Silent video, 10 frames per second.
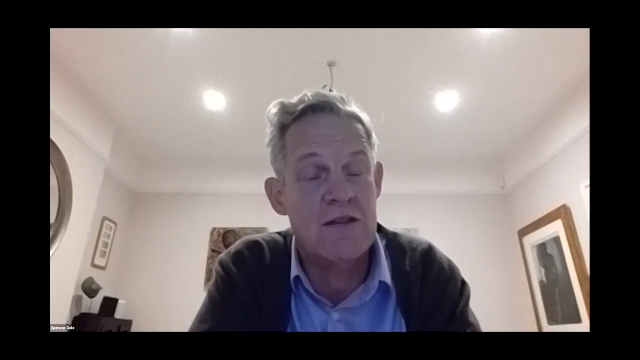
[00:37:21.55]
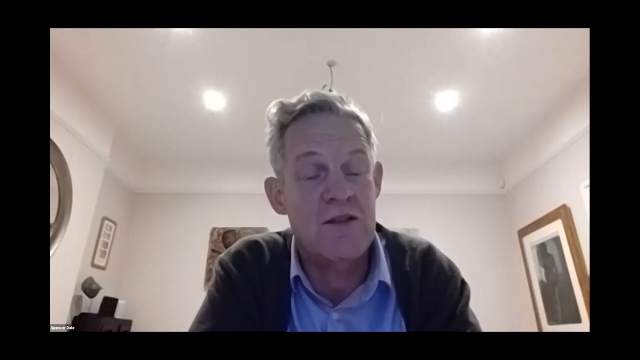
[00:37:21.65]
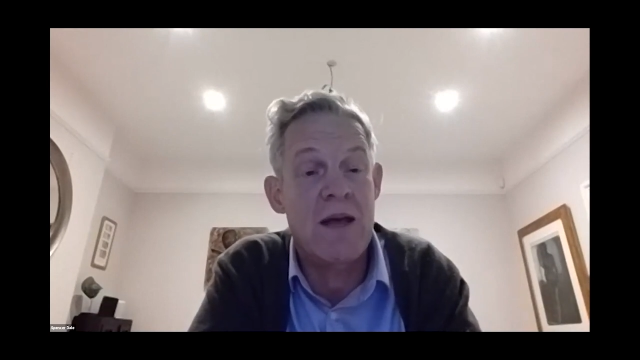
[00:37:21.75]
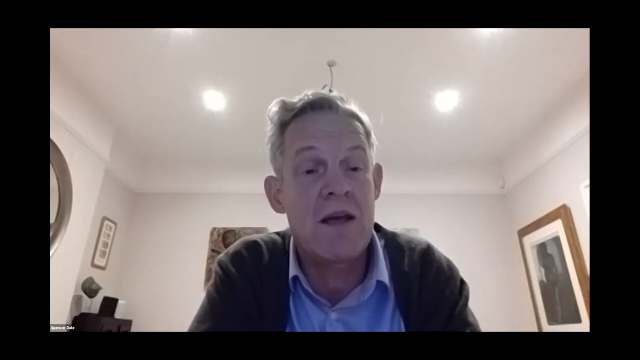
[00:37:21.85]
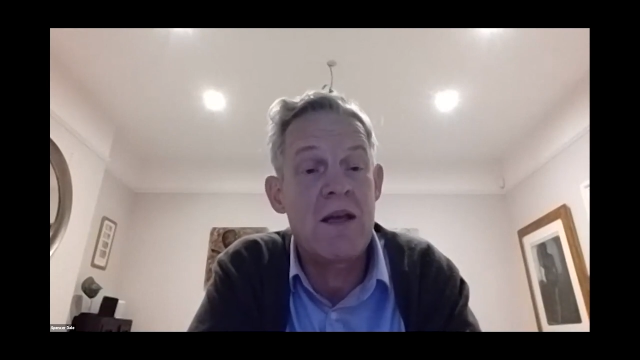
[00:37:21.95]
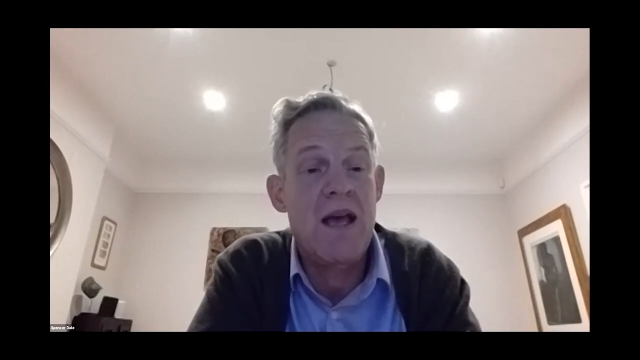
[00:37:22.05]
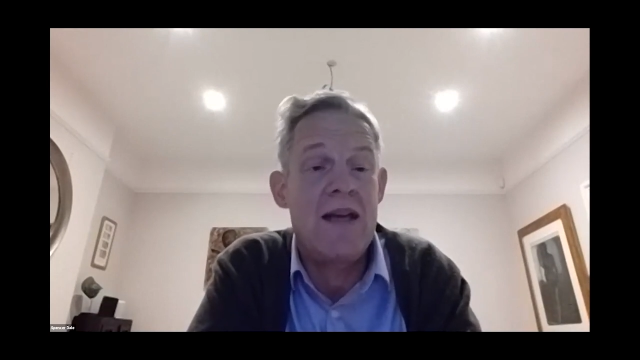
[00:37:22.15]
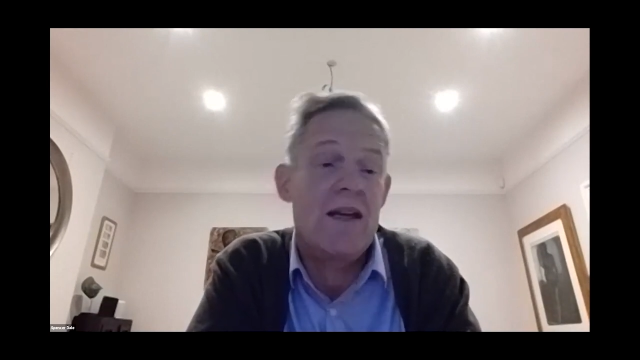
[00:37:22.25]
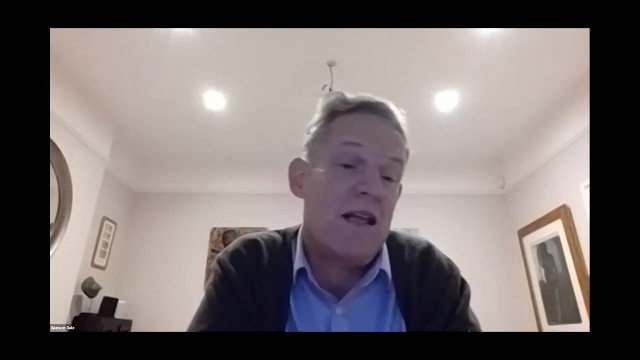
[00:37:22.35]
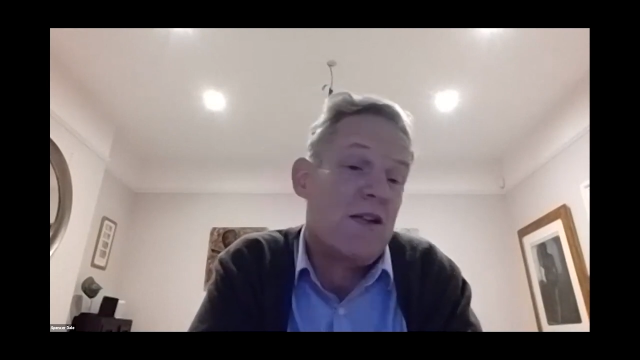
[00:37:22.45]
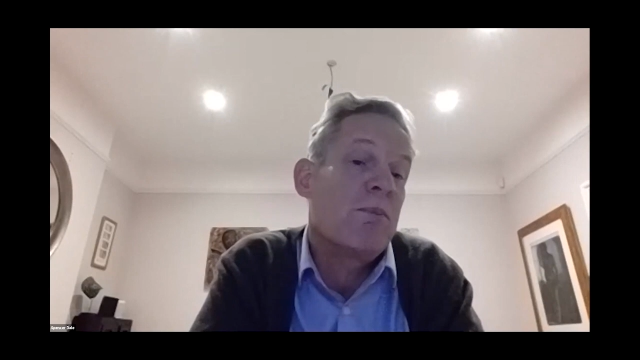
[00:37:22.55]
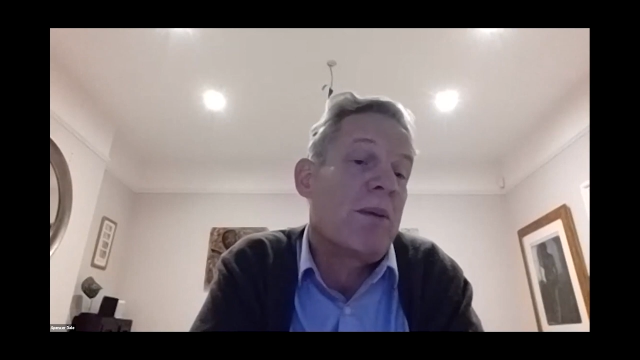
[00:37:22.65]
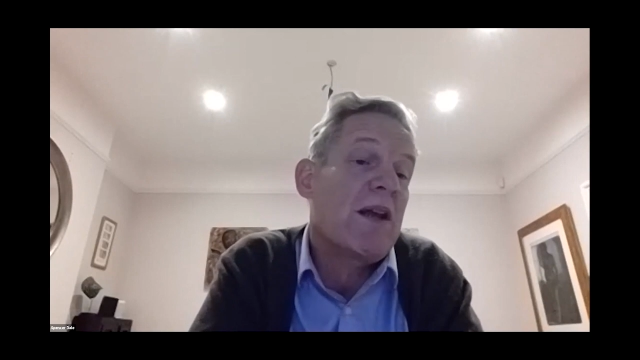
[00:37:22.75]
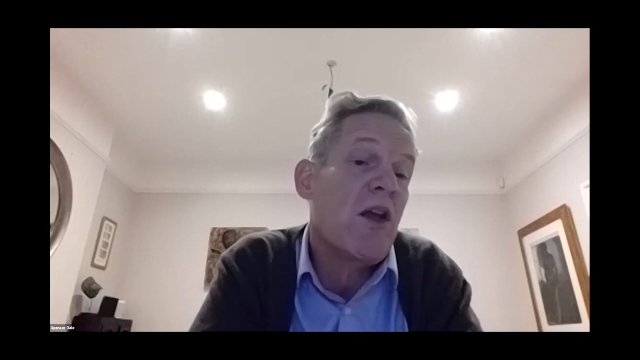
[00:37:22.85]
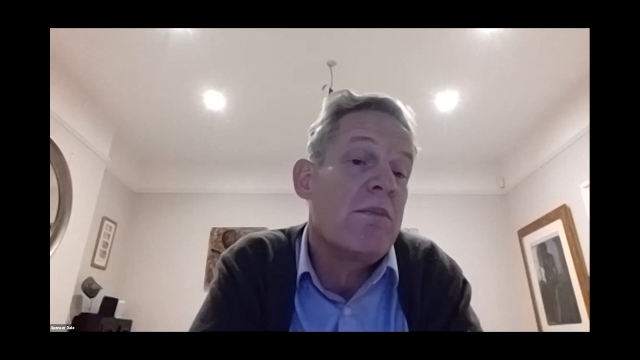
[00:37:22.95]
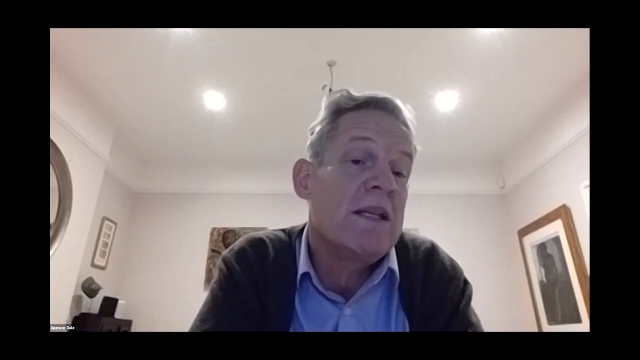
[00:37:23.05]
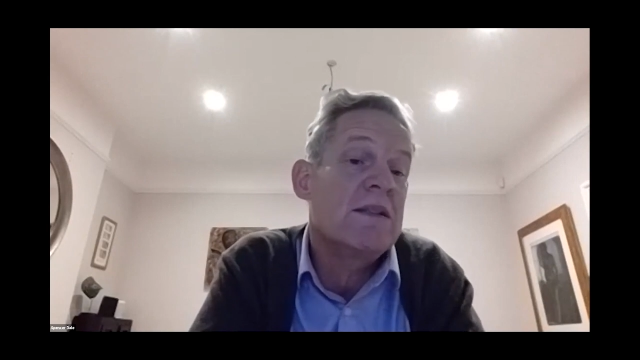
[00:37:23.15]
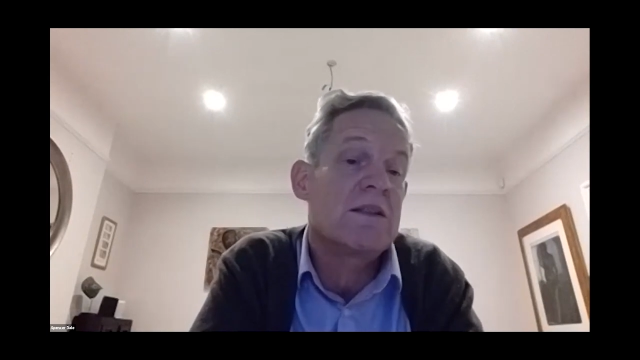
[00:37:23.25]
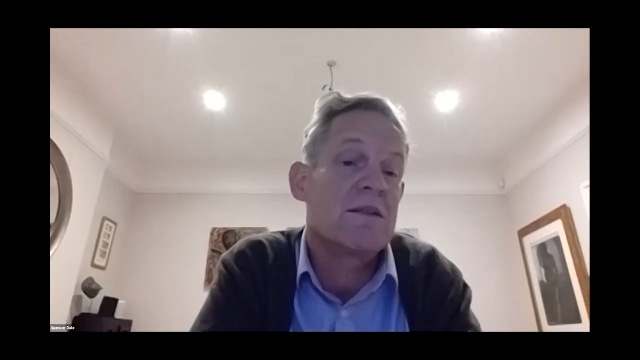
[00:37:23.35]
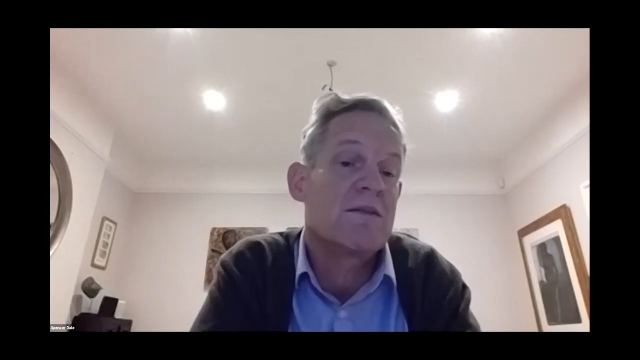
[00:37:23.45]
So and it's by no
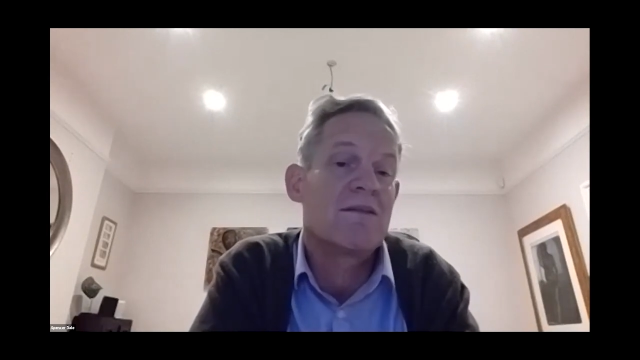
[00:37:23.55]
means